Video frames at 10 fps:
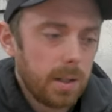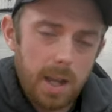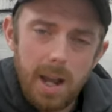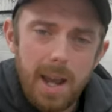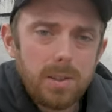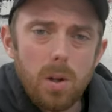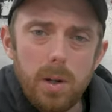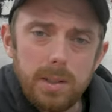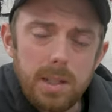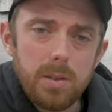Like, I had no
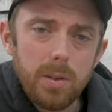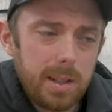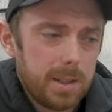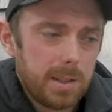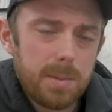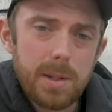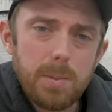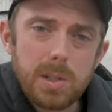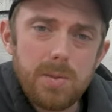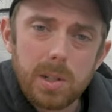idea really at the time that
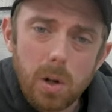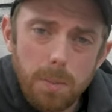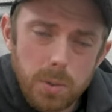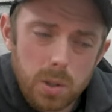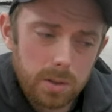that was even an option.